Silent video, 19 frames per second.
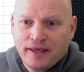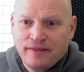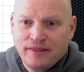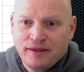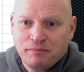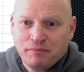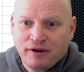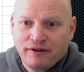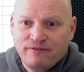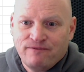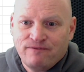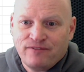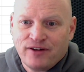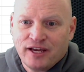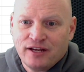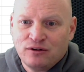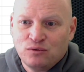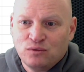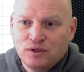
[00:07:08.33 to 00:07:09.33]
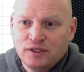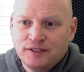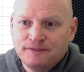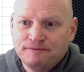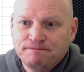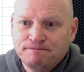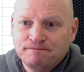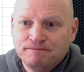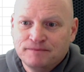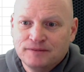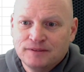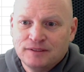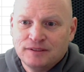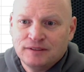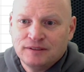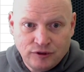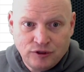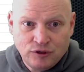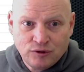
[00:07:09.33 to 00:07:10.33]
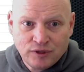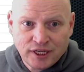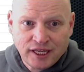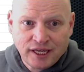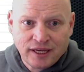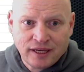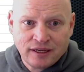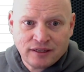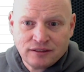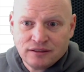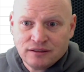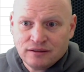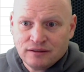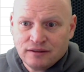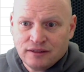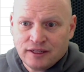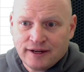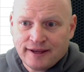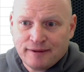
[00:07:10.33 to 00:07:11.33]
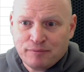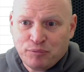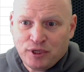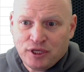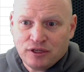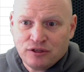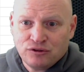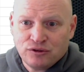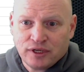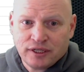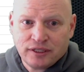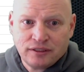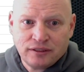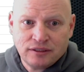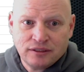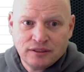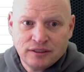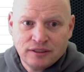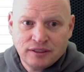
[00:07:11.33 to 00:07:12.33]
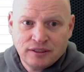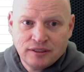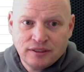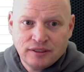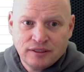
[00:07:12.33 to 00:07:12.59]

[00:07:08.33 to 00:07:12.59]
And then my final one, unicast, then IP address,